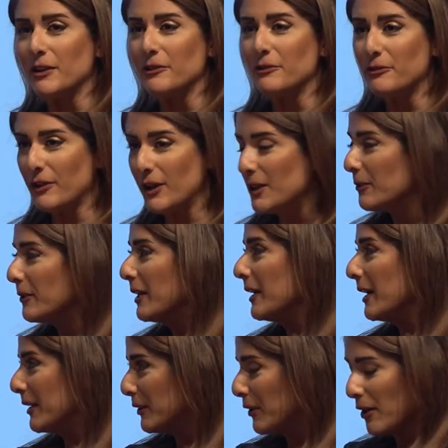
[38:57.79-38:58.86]
following
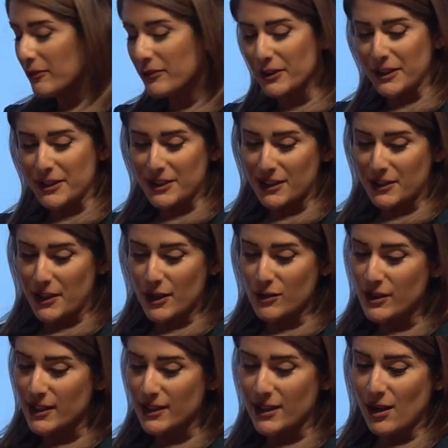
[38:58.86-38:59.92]
and covering the
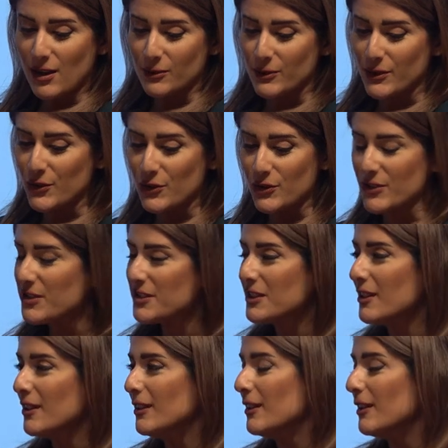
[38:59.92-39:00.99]
news, and I was
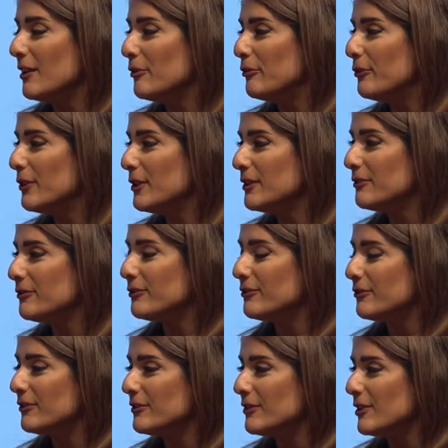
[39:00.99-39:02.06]
just full of